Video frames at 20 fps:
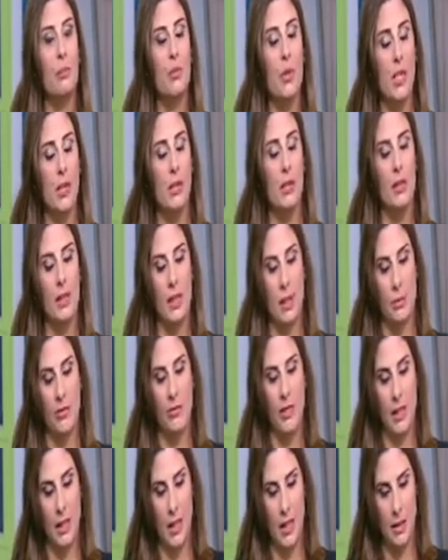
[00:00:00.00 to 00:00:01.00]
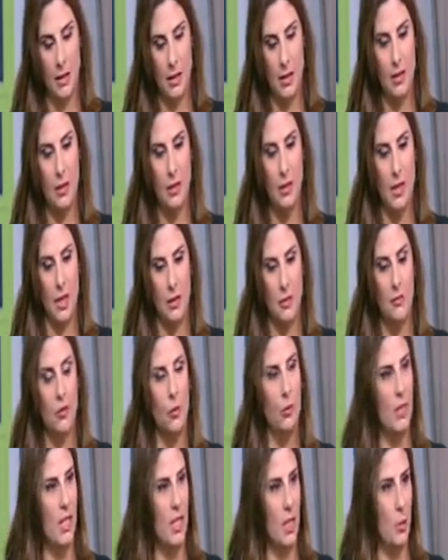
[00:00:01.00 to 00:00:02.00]
President Abdel Fattah al-Sisi said
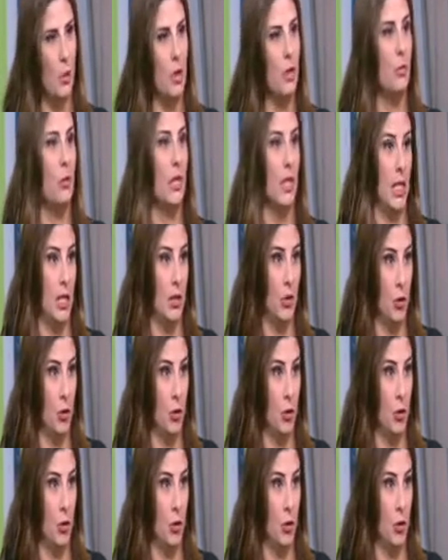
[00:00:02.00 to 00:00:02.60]
from day one when he